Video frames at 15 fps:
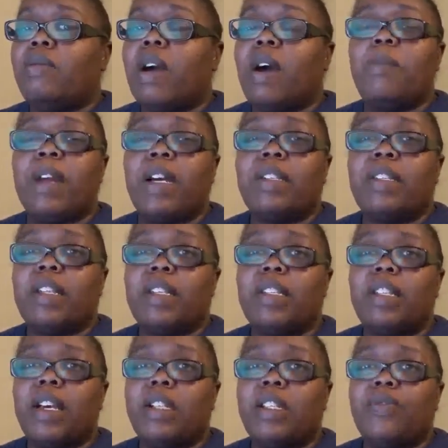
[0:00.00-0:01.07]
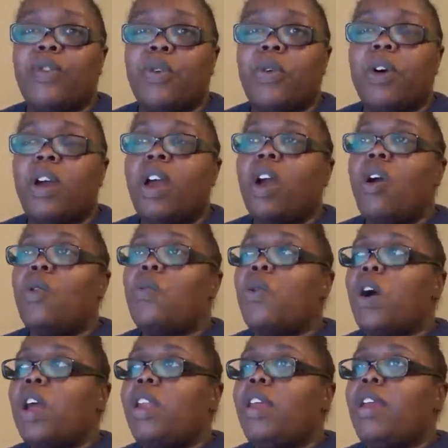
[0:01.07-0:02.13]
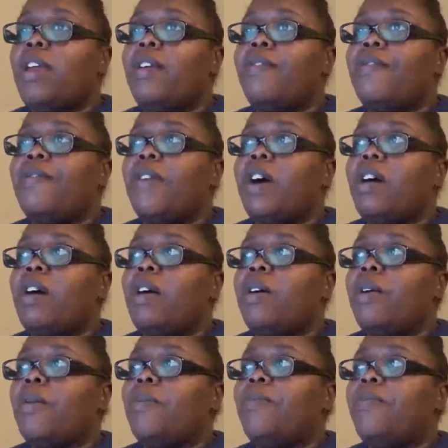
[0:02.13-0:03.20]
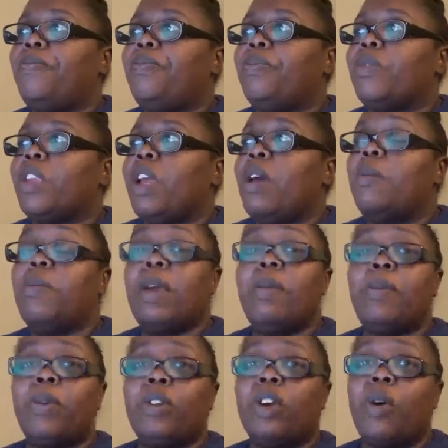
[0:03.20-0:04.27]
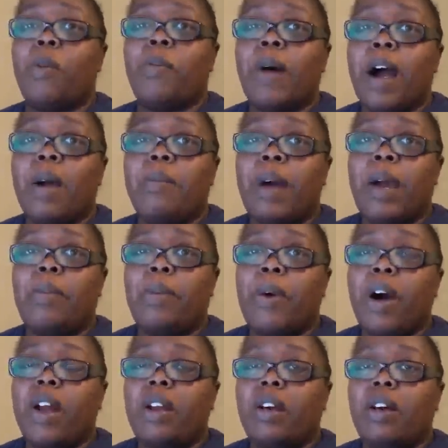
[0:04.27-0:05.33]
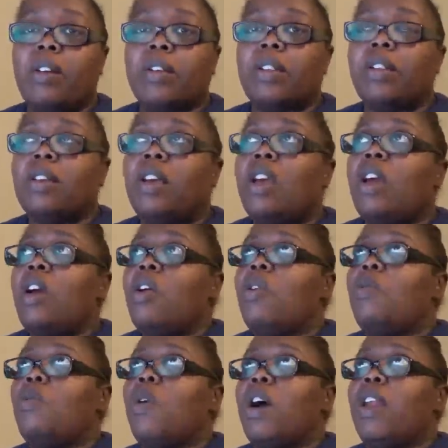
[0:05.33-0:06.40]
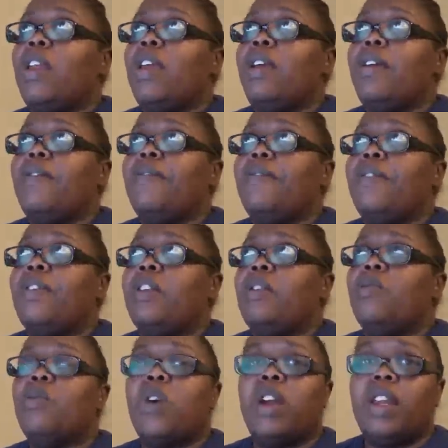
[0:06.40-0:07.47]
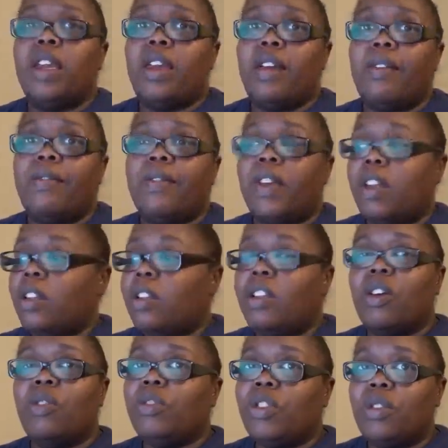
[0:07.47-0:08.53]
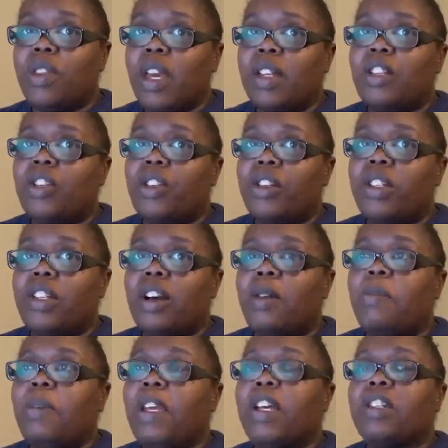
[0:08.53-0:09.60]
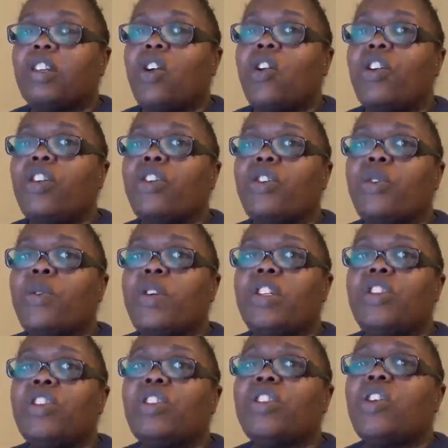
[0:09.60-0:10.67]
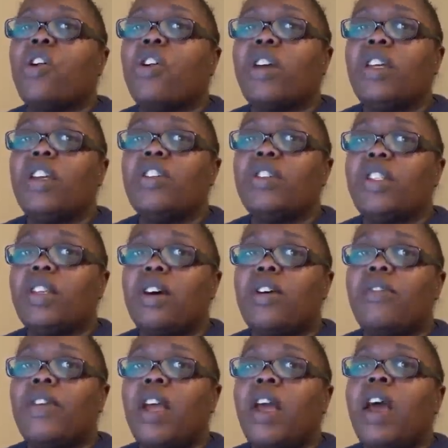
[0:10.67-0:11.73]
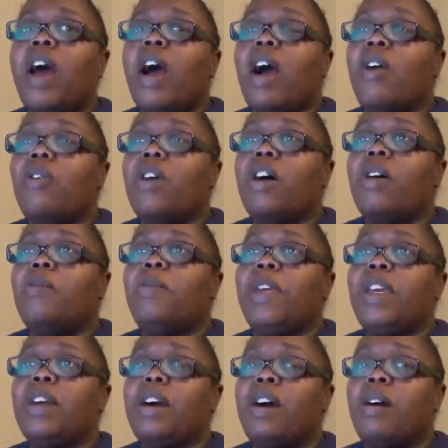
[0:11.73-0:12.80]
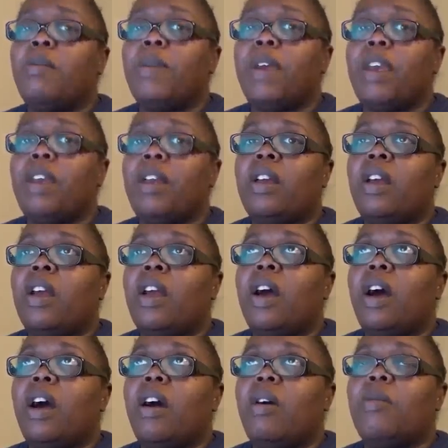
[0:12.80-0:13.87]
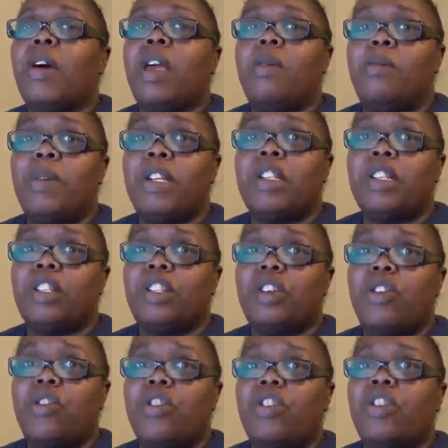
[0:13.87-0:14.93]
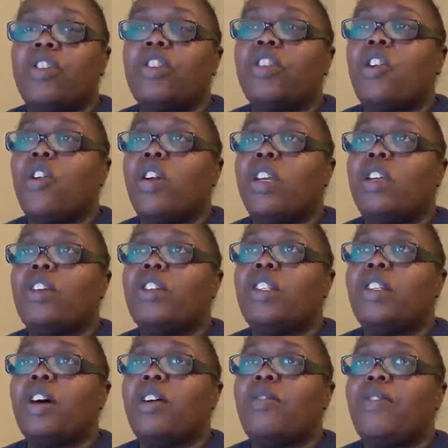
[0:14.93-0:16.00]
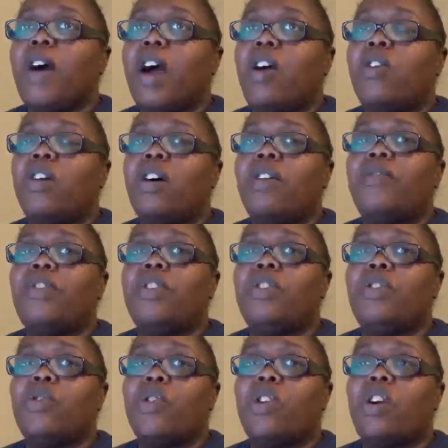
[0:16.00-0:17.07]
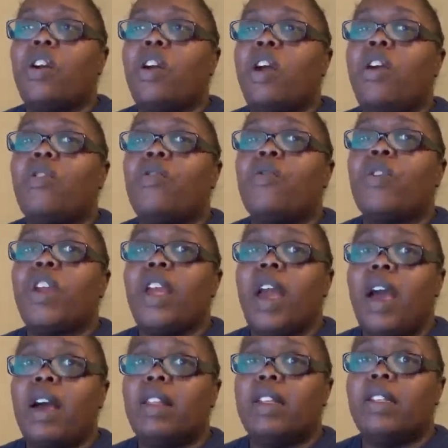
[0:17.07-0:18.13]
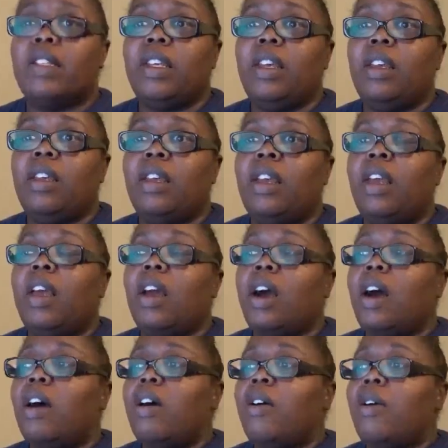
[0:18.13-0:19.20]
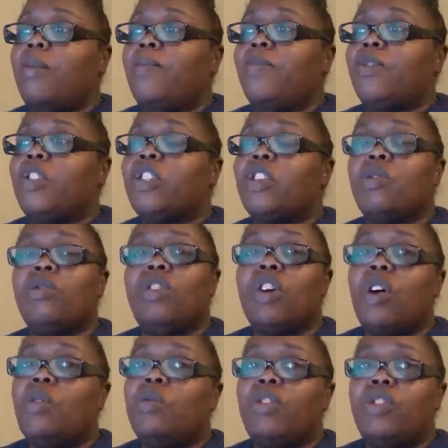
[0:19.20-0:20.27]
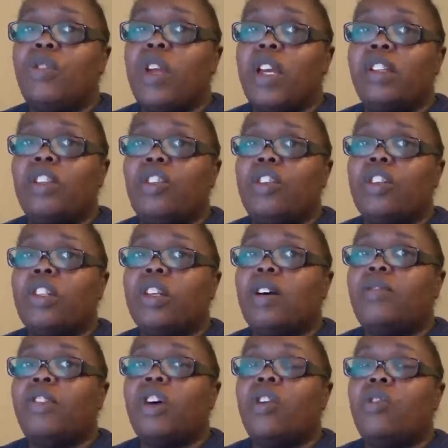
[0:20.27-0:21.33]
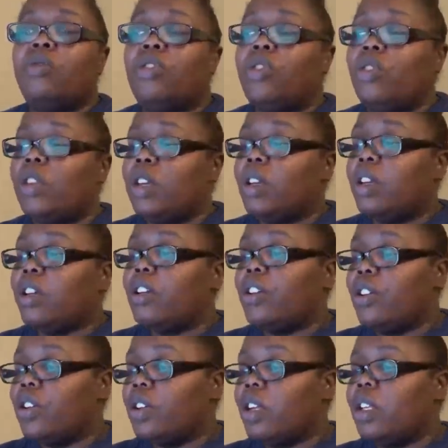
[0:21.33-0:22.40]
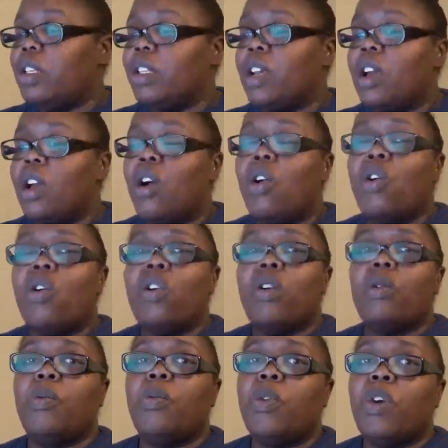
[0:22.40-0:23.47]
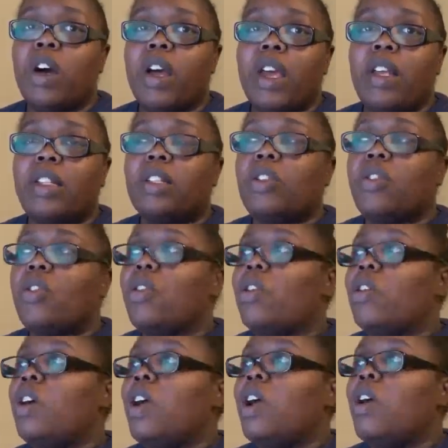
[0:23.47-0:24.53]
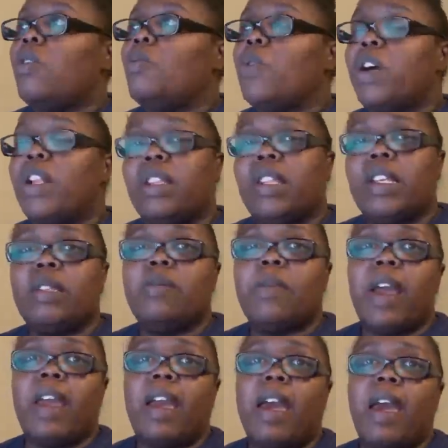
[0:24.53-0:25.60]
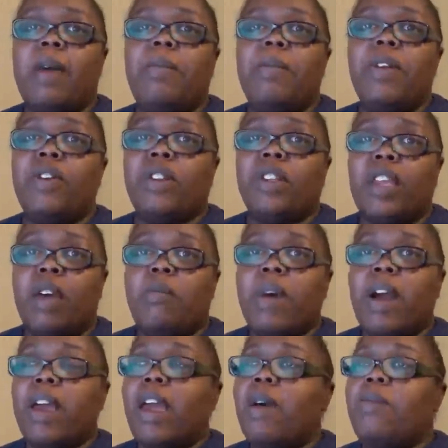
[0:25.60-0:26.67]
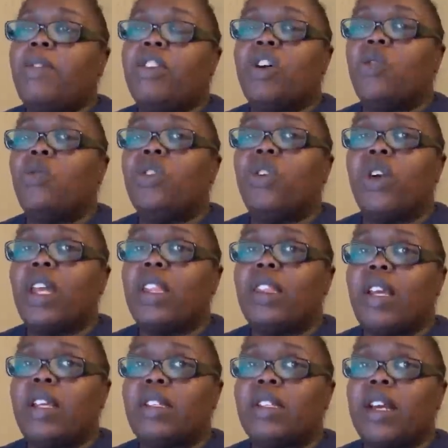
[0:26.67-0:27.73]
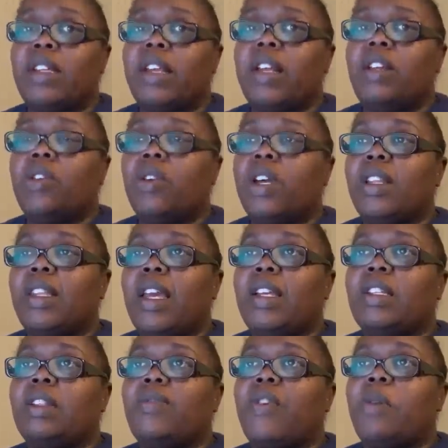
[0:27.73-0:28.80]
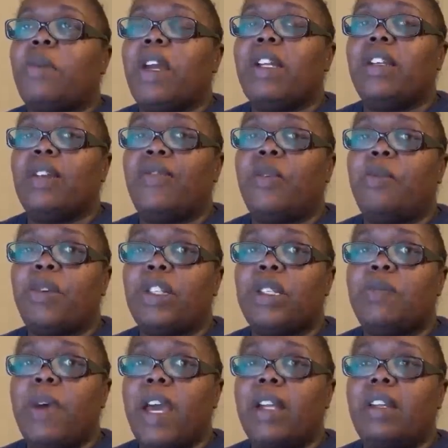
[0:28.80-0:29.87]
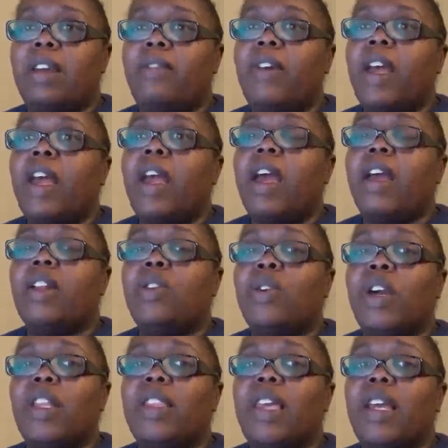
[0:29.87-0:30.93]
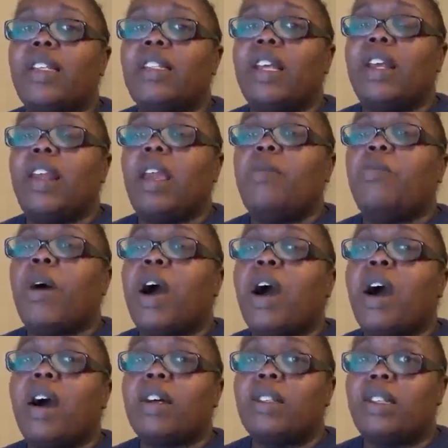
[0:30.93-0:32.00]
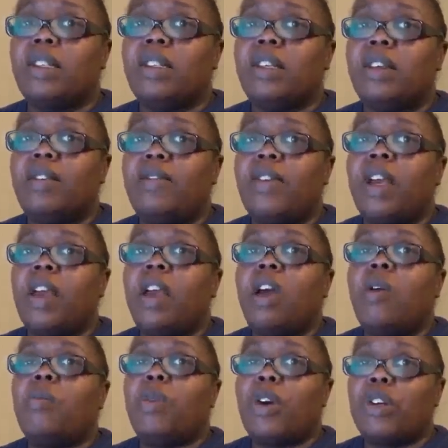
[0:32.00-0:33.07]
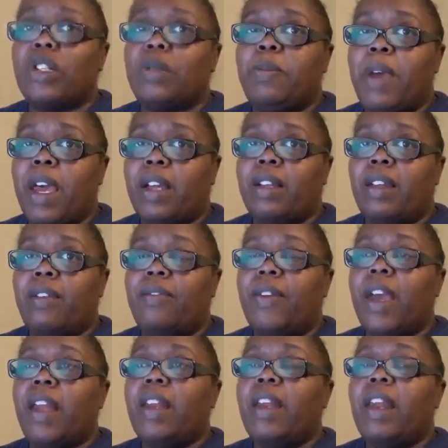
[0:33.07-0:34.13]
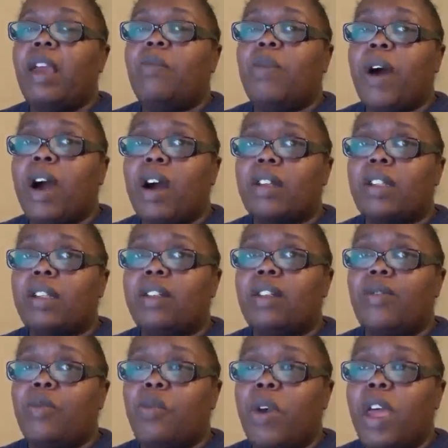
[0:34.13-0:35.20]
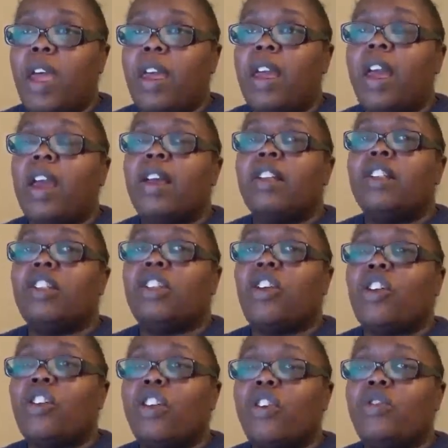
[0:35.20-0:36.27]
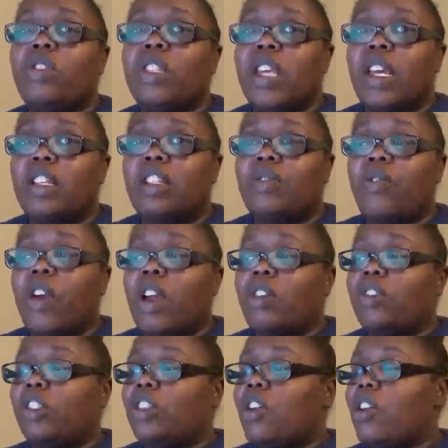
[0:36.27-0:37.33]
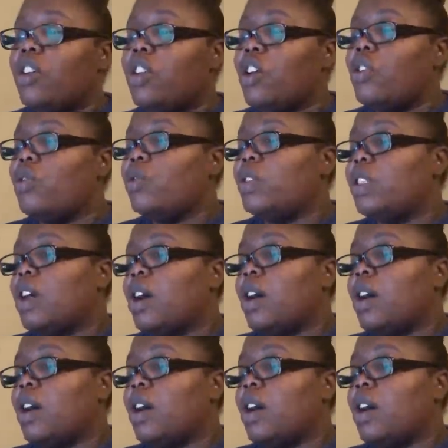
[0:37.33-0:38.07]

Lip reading: not successful? What if people don't buy my products? What if don't do that to yourself, because all you're doing is you're talking yourself out of becoming a business owner. You're talking yourself out of your reality. So don't do that to yourself. Don't do the coulds or the what, or what this might happen or that might happen. Don't look at things like that. Look at things from a different perspective and look at things in a positive perspective and in a positive way. Turn those things around. Turn those